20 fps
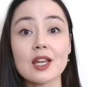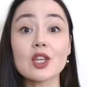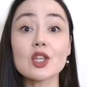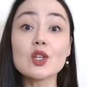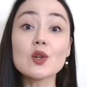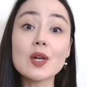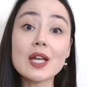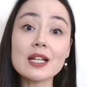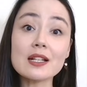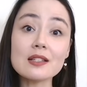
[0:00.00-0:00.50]
You
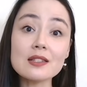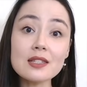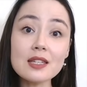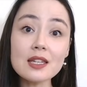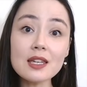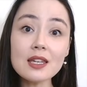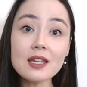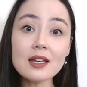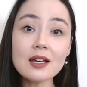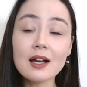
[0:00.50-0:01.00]
can
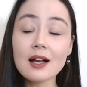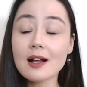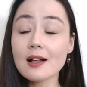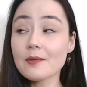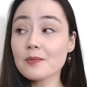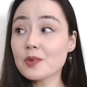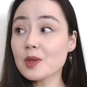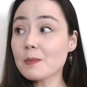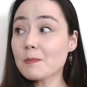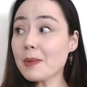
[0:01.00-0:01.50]
see
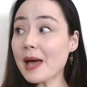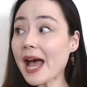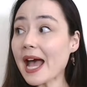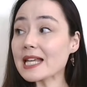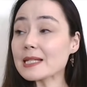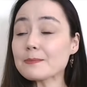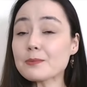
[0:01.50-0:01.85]
the past